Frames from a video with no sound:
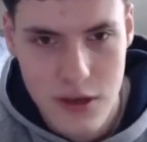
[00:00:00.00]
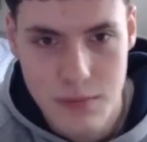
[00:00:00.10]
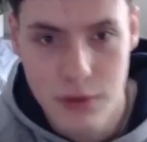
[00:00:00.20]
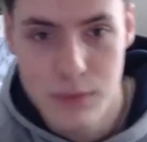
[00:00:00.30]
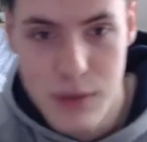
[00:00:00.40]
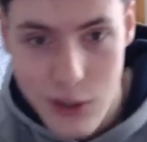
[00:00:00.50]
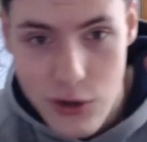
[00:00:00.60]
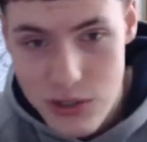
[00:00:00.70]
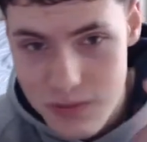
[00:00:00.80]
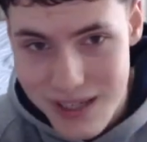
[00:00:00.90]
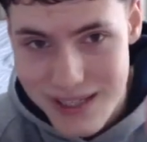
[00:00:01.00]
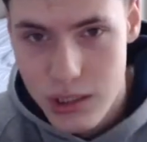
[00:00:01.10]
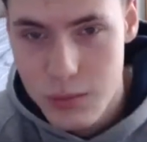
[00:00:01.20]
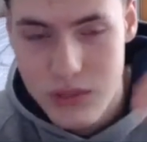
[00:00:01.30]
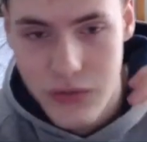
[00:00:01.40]
But because my
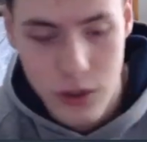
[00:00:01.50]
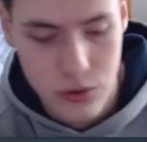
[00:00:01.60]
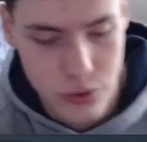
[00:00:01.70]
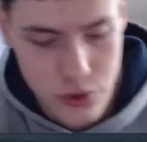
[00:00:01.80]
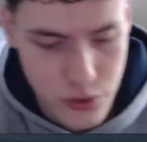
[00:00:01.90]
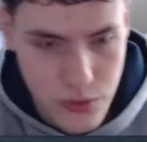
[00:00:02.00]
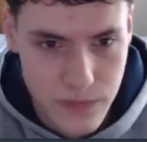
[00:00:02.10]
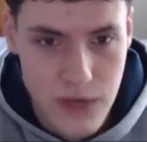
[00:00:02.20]
setup is very neutral,